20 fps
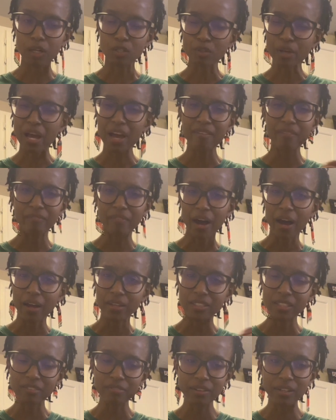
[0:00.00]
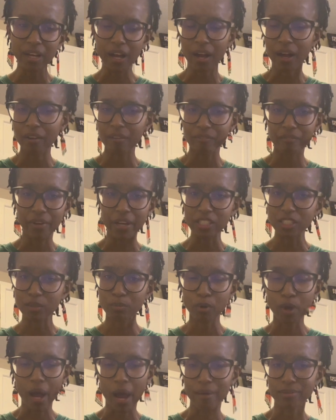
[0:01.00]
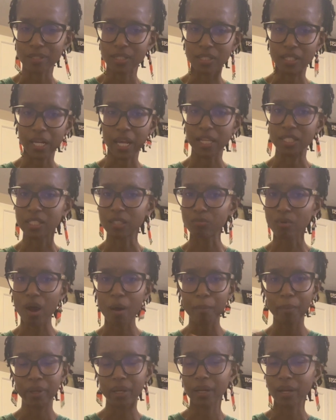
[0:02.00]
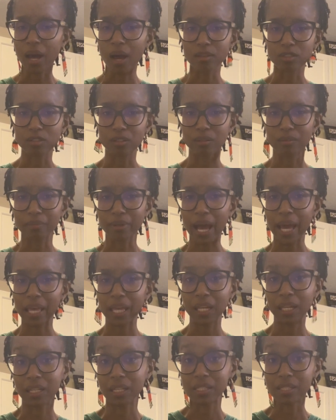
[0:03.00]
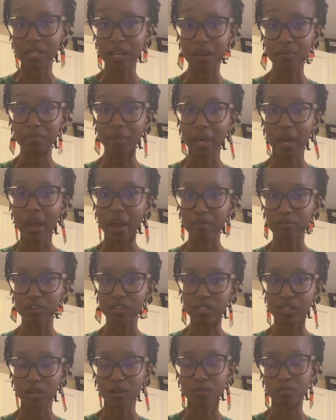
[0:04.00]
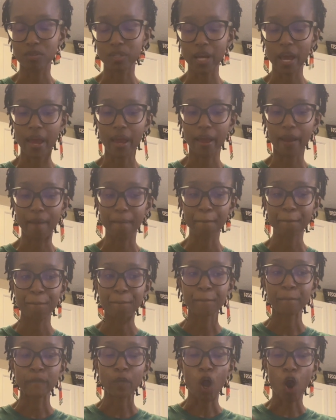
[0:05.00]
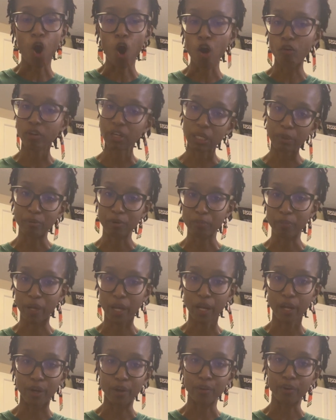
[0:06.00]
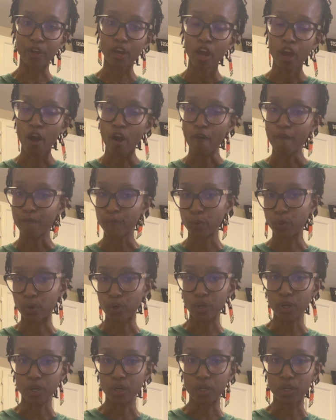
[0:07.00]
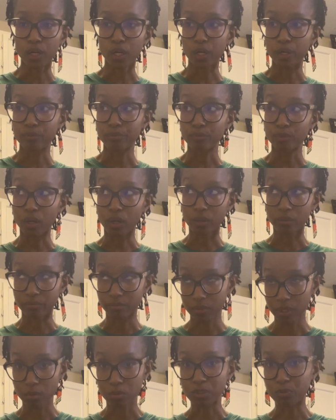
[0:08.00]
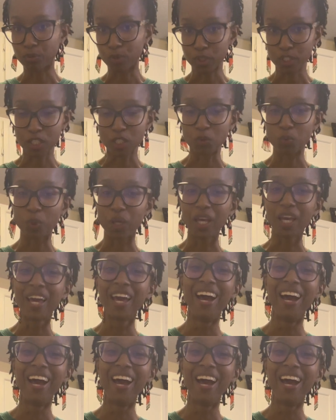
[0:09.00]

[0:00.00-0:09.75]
So I have different vegetable options that I swap in and out so that I'm not eating the same thing every single day, already prepared for, it was for this week.